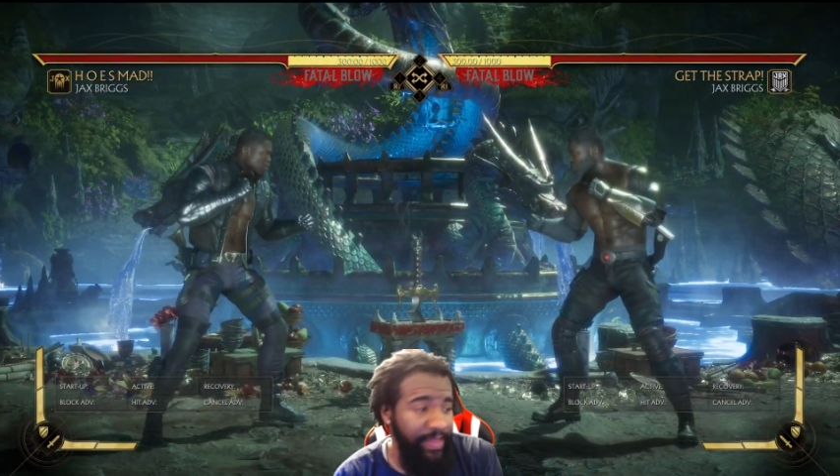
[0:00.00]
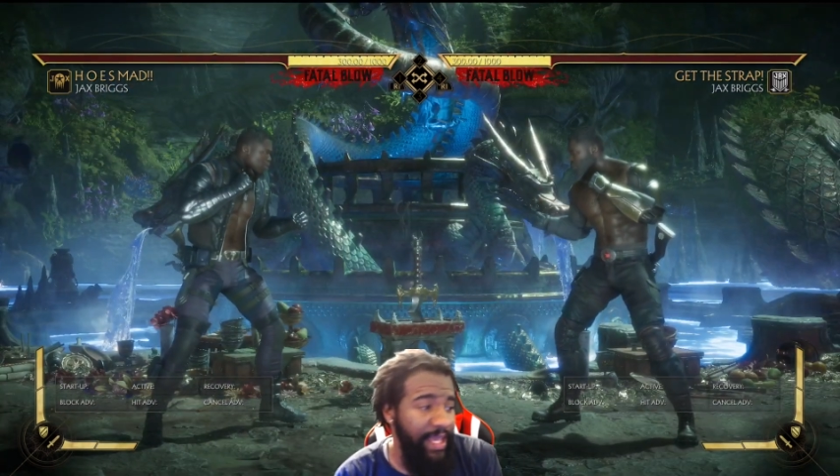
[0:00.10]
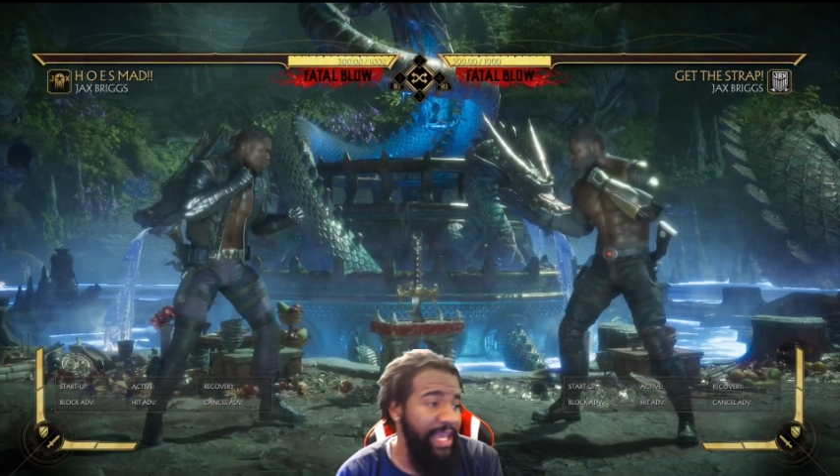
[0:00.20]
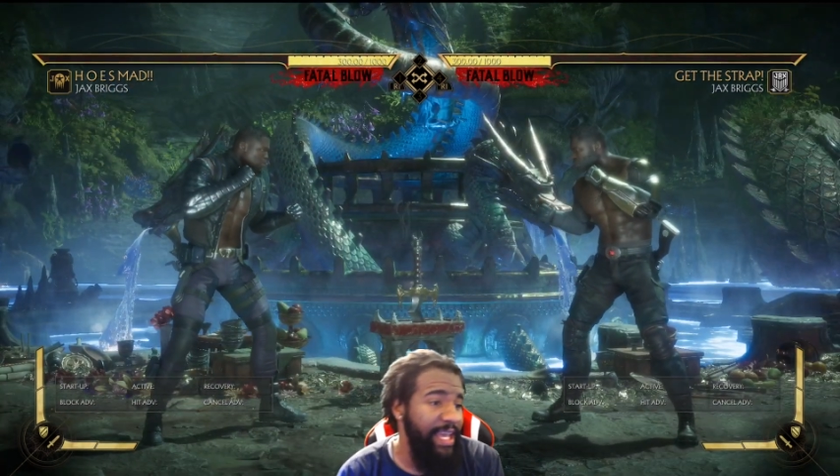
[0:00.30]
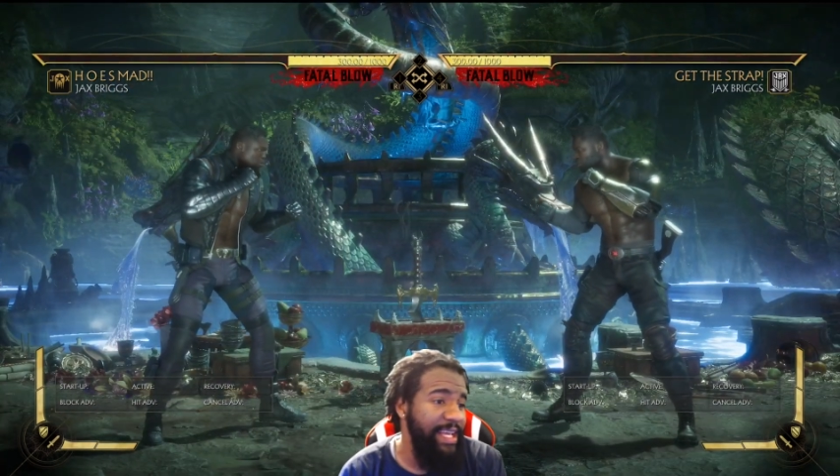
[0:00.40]

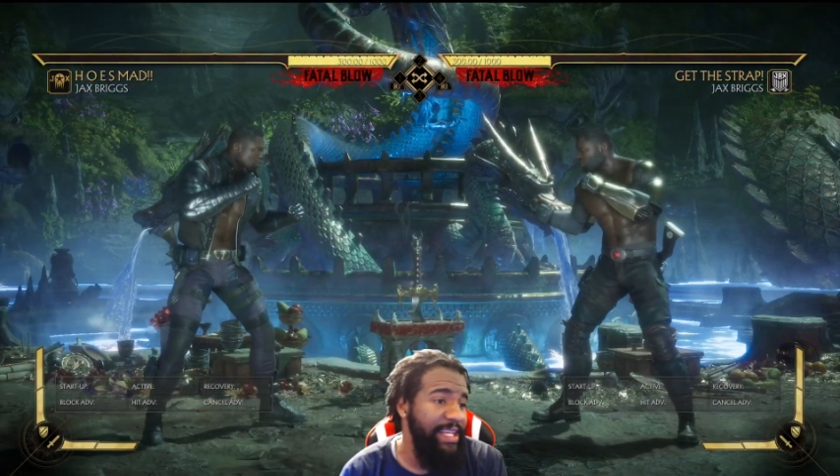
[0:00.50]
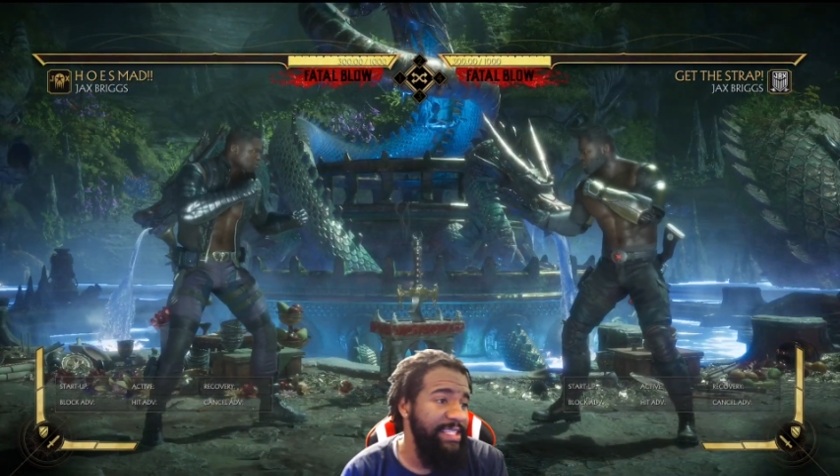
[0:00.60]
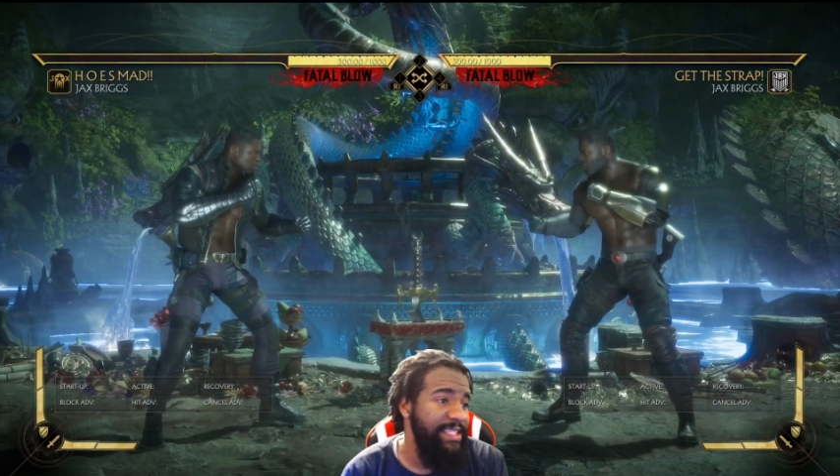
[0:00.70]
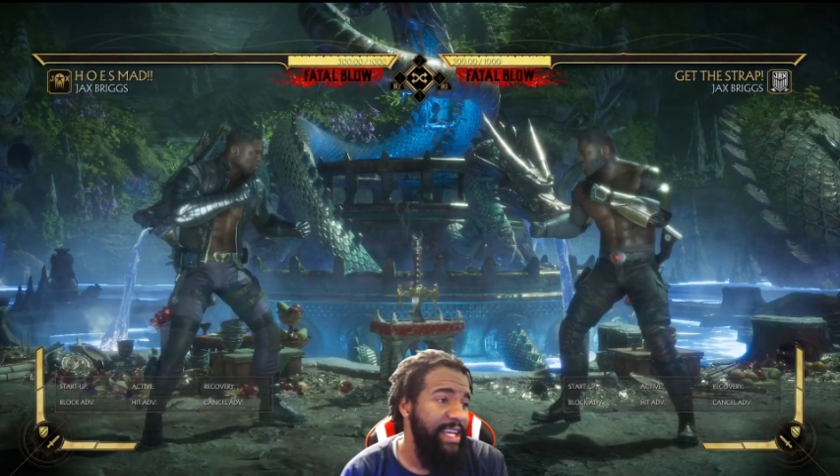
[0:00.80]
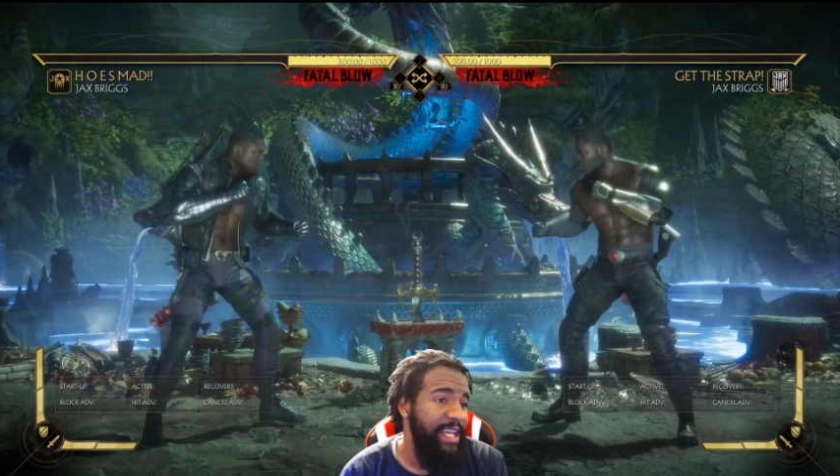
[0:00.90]

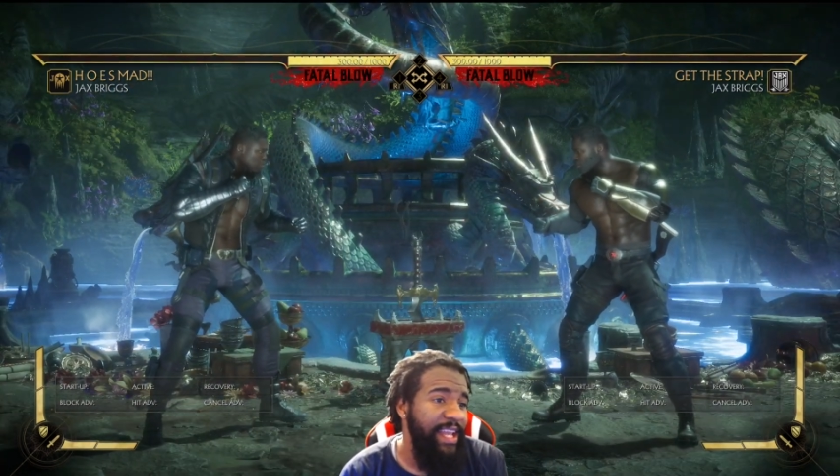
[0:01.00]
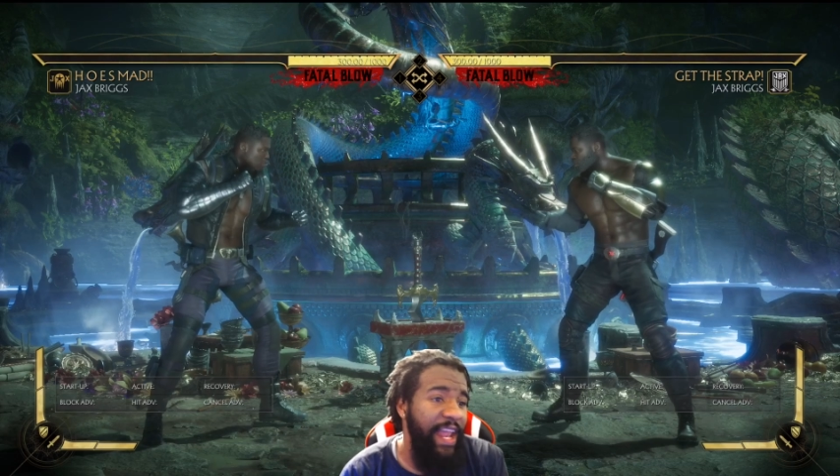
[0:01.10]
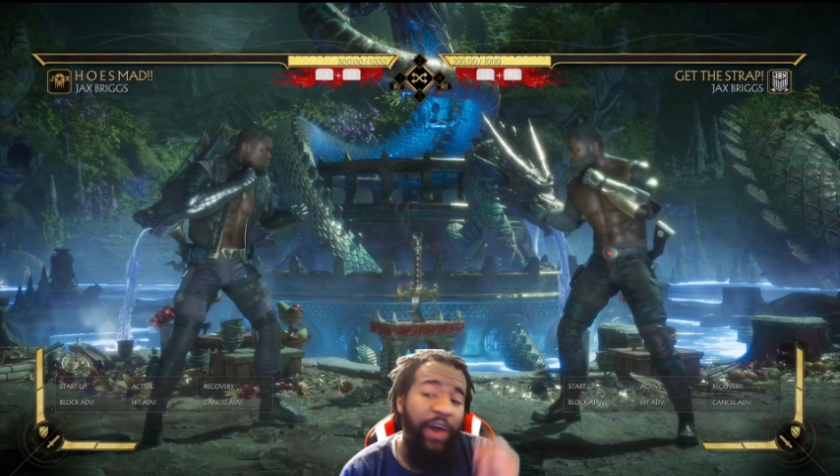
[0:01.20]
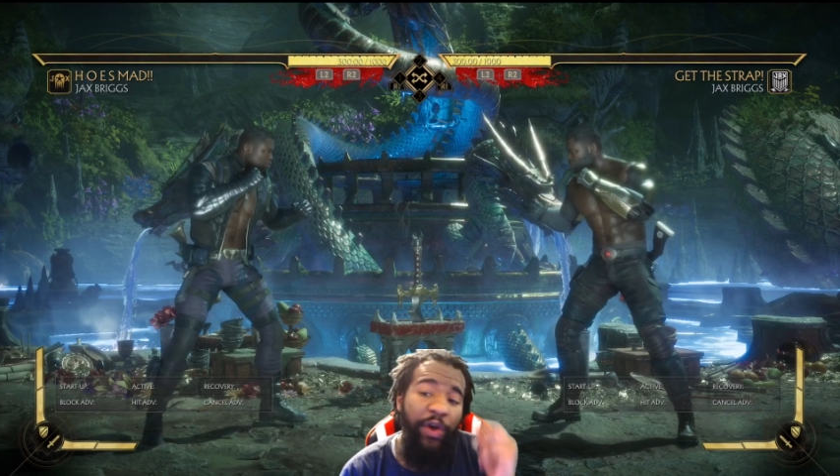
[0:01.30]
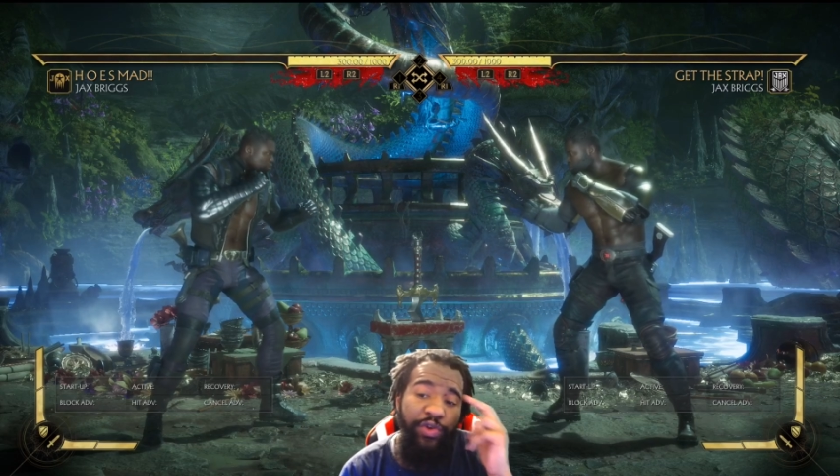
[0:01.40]
is
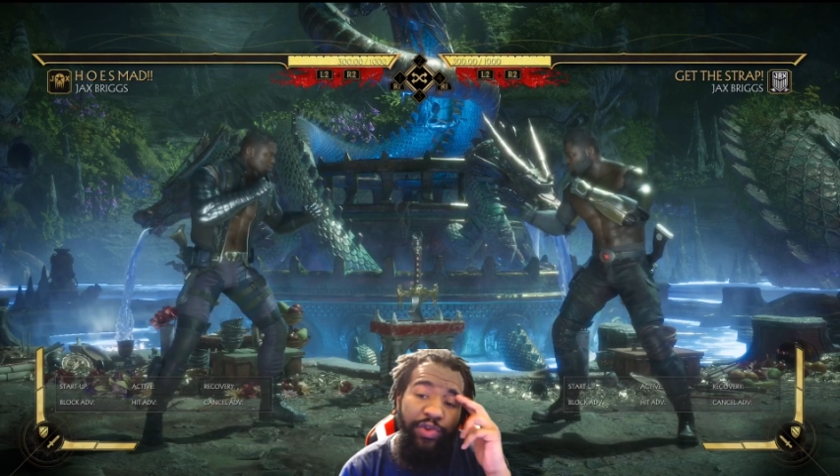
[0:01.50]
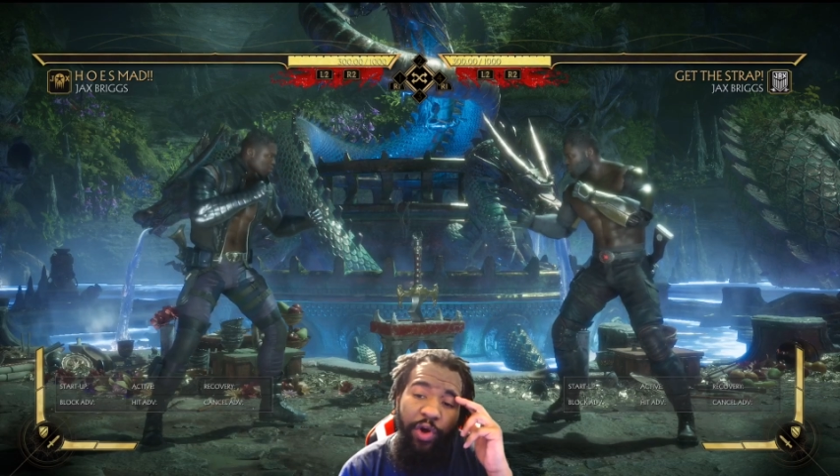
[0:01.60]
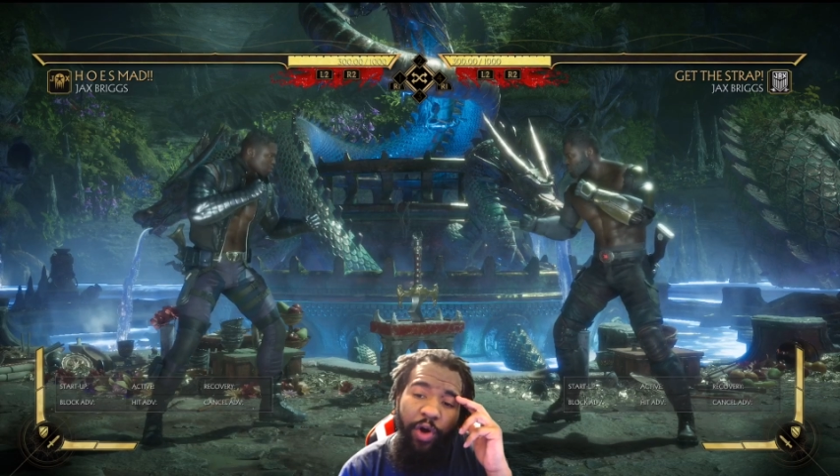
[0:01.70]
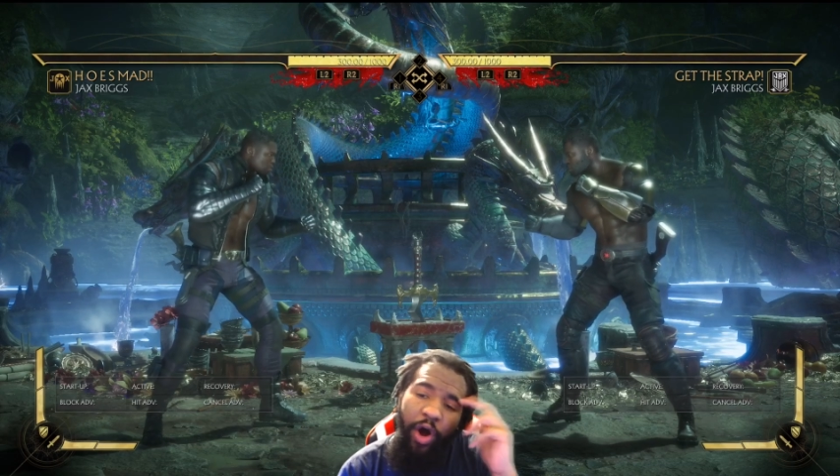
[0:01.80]
now you know,